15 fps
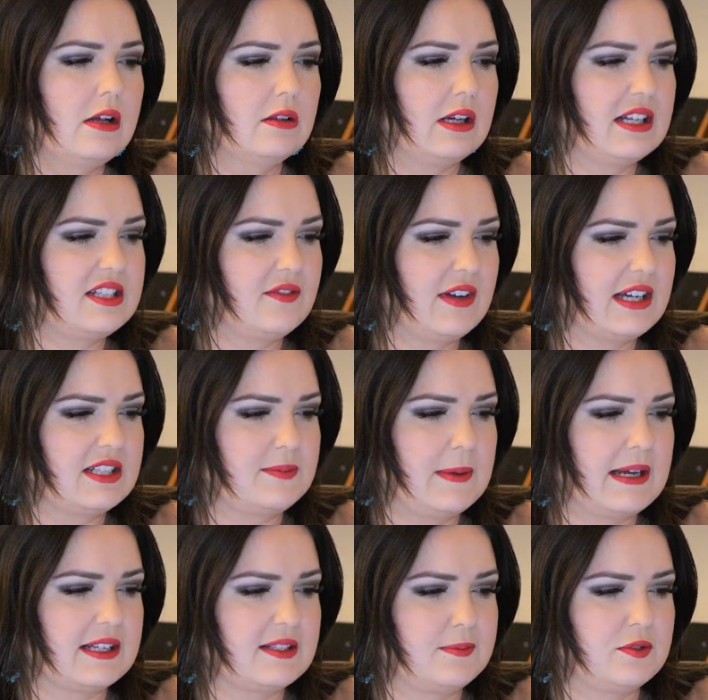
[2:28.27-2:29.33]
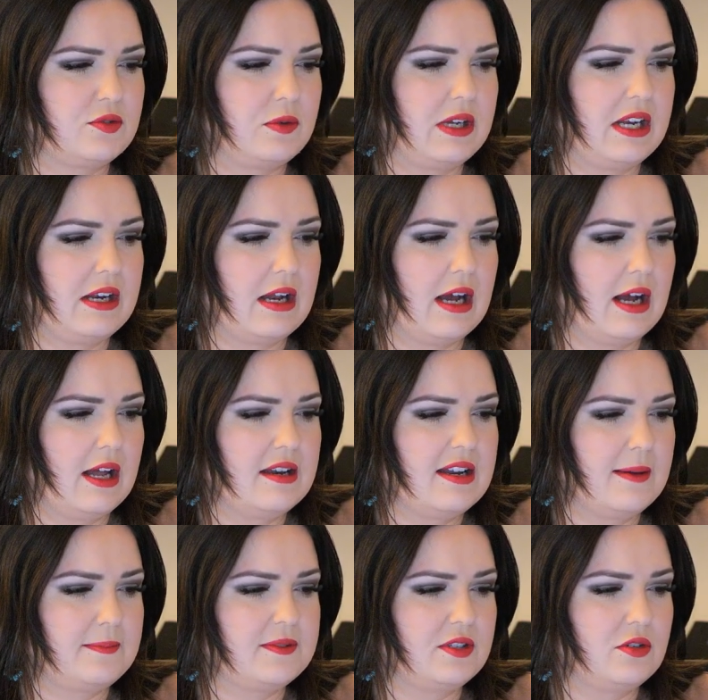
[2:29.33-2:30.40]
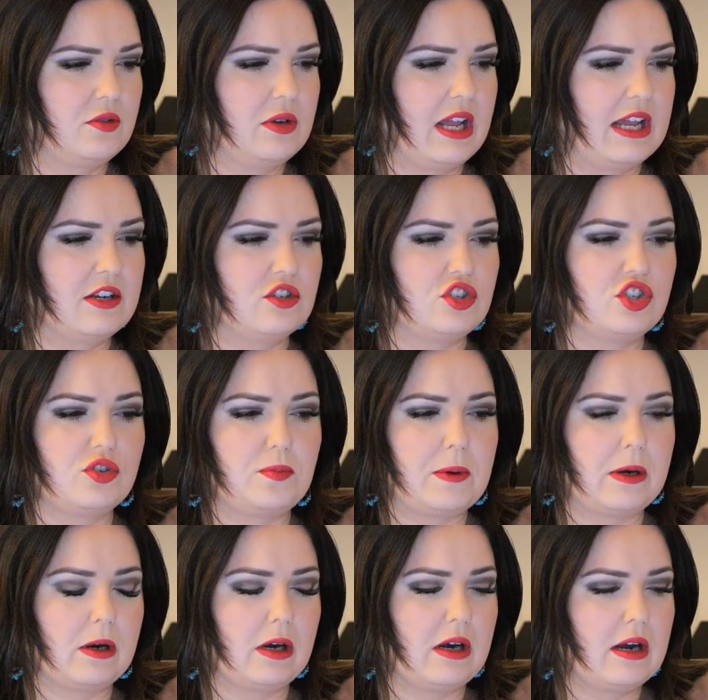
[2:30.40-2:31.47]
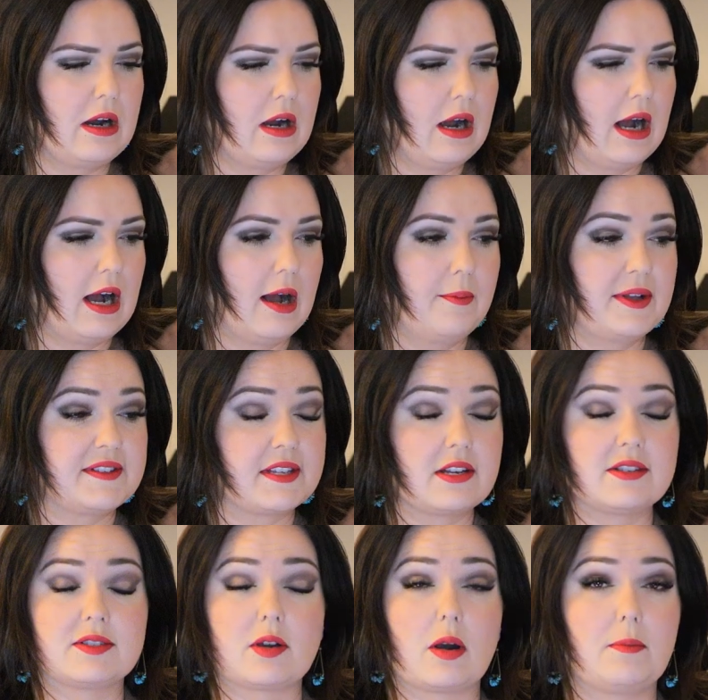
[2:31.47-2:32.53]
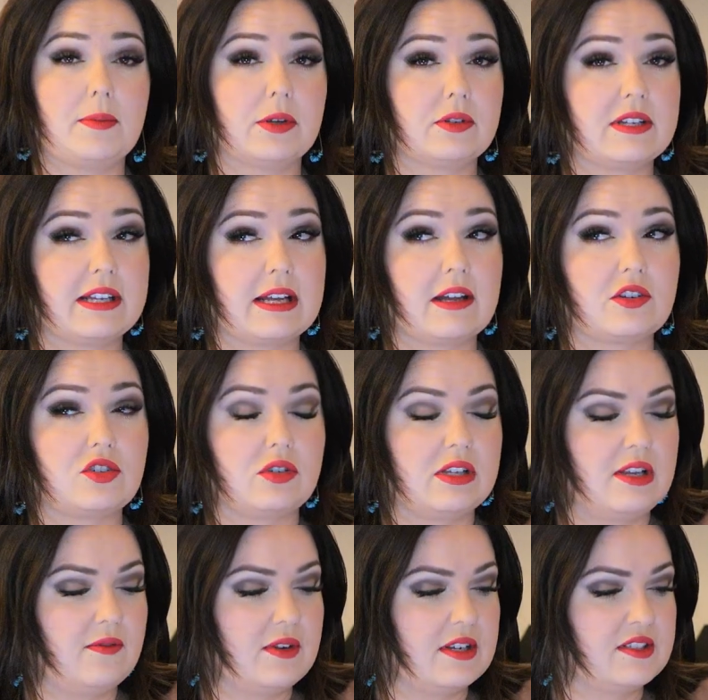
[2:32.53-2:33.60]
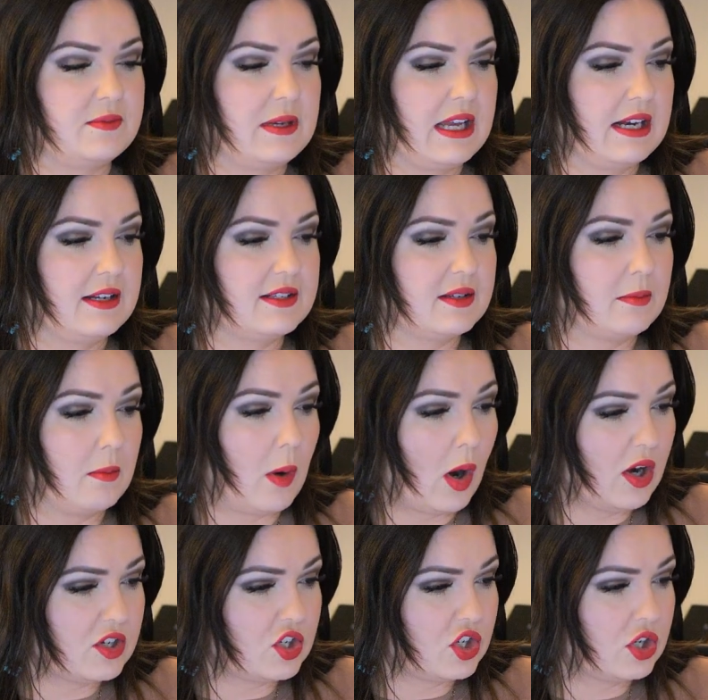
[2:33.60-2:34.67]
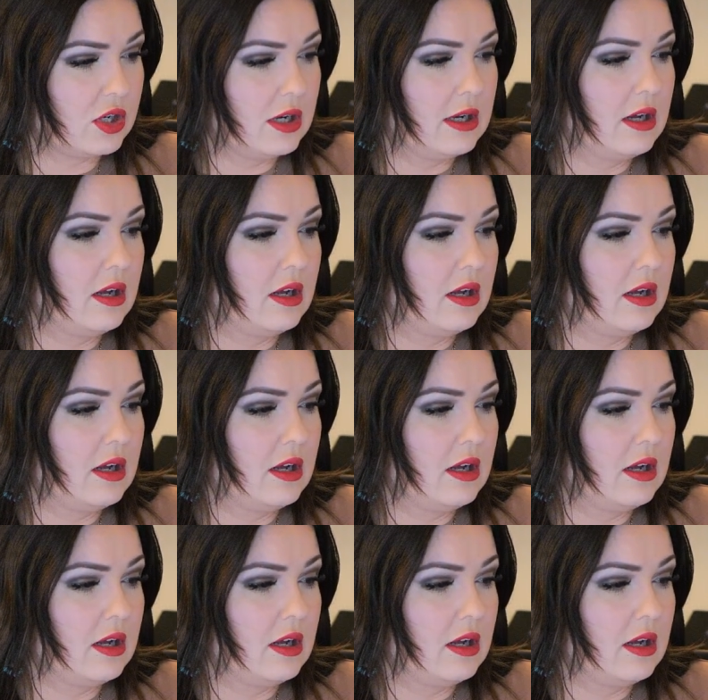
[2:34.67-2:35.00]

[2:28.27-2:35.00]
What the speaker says: Lots of aspects between Neptune and Jupiter. It's gonna start building actually even as we get into March.